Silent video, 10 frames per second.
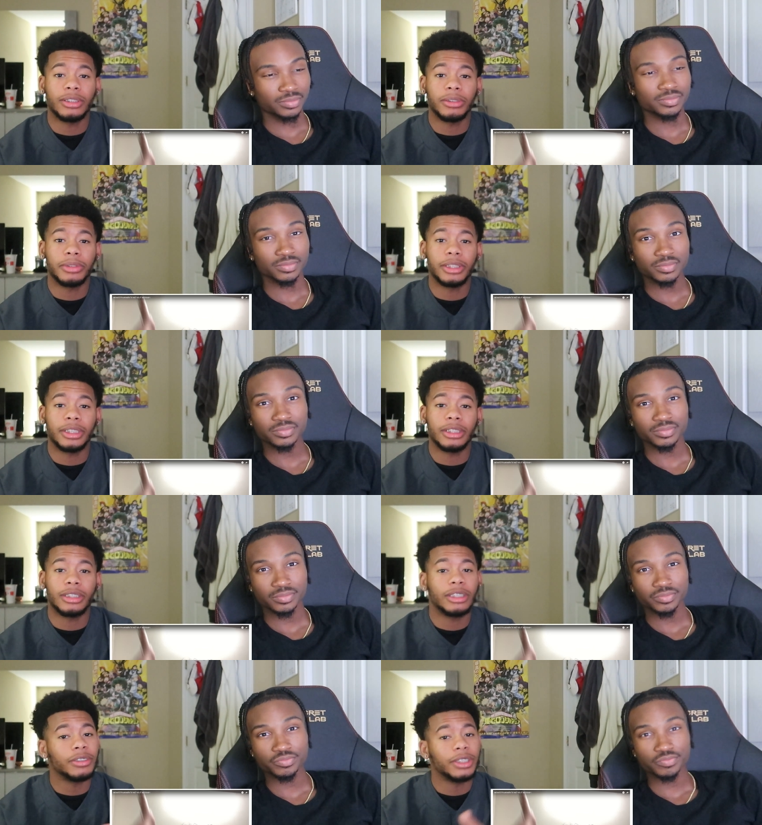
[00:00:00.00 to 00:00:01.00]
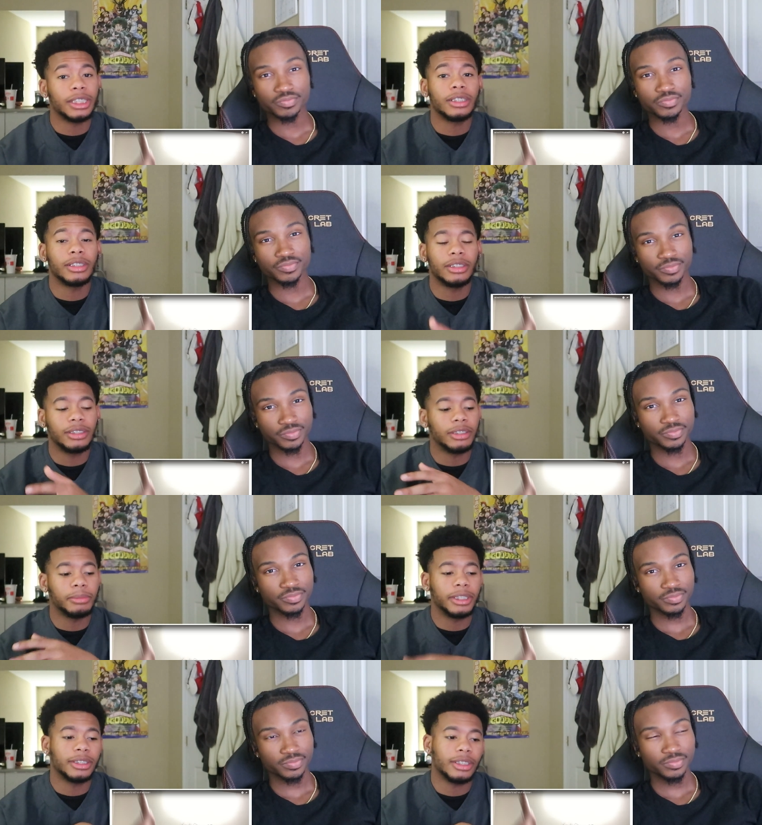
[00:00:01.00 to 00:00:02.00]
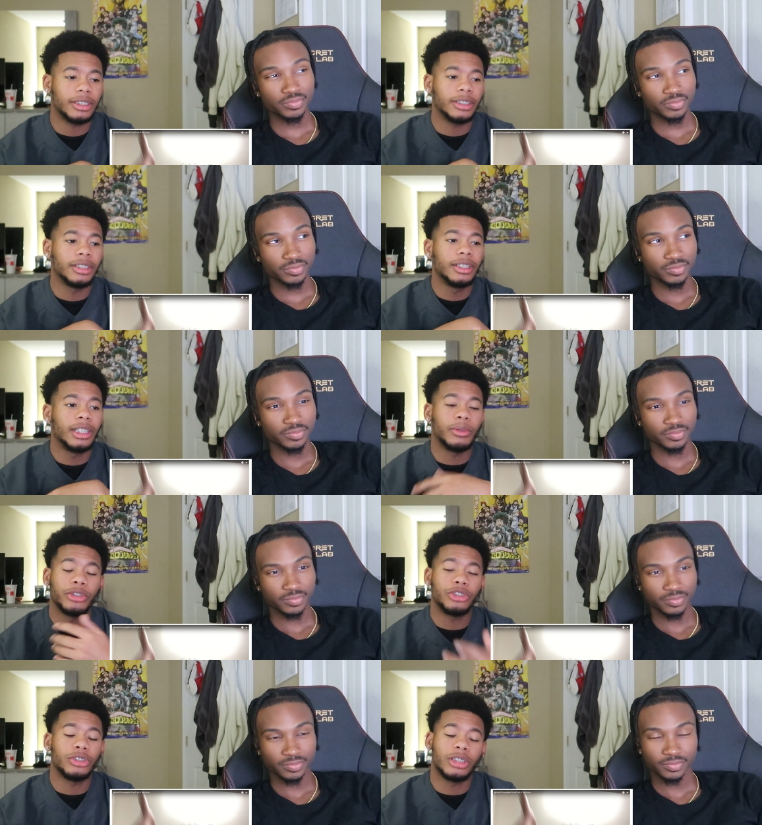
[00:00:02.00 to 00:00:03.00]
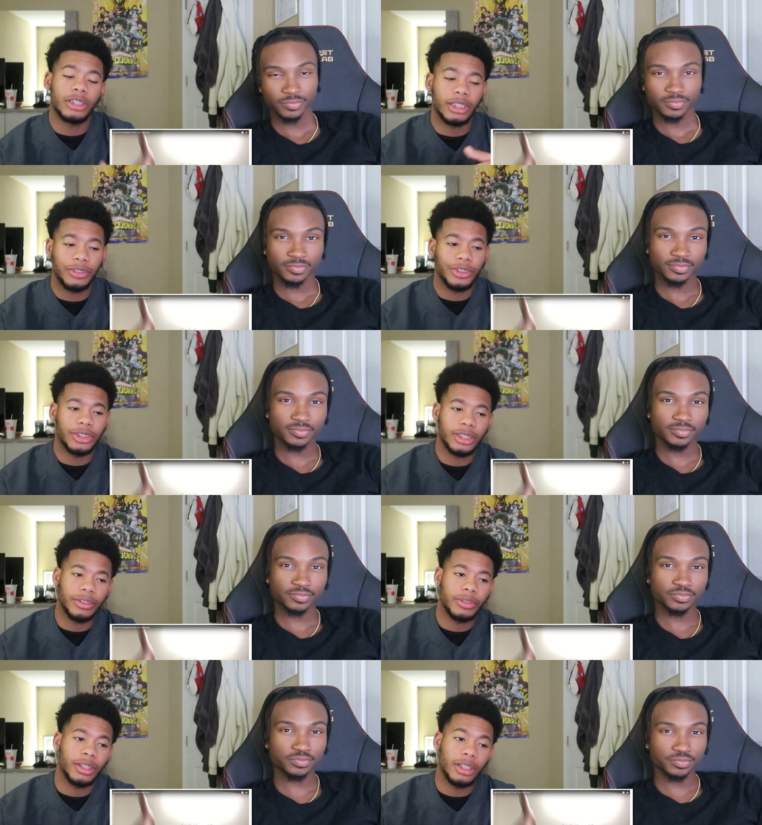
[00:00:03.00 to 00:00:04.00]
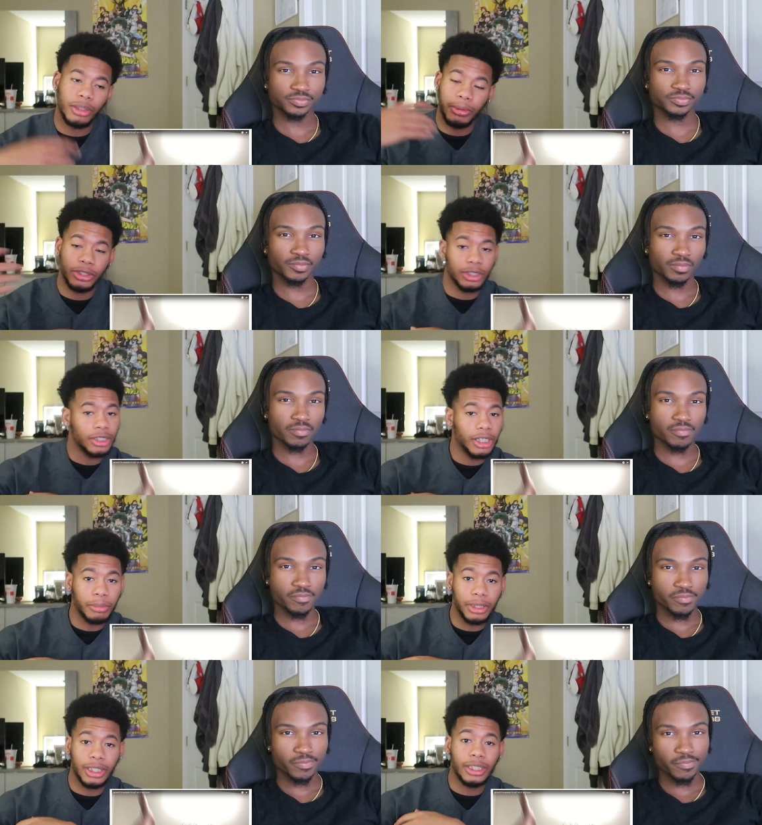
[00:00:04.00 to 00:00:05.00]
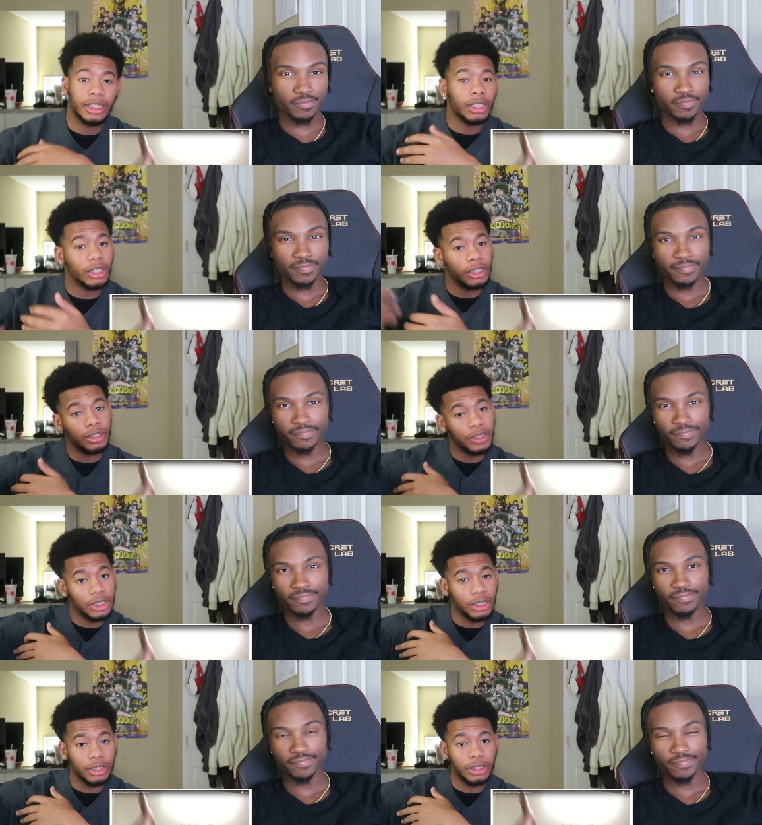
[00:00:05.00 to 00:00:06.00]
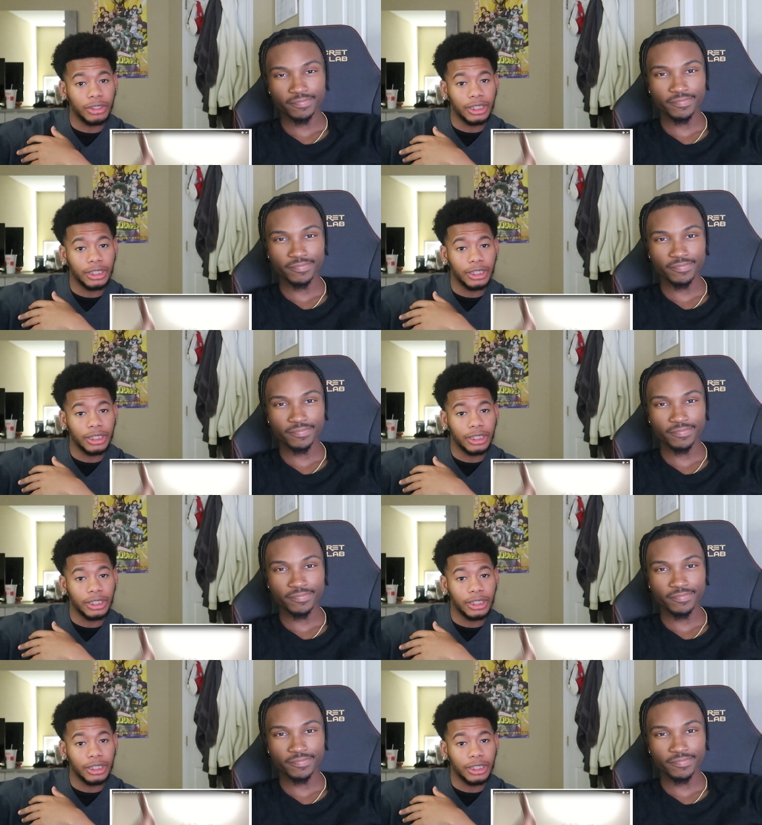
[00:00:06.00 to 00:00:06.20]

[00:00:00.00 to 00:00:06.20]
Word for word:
Speaker 1: You know what I'm saying? Self care is the best care. And once you learn to love yourself, another person can come in and y'all can love each other. You know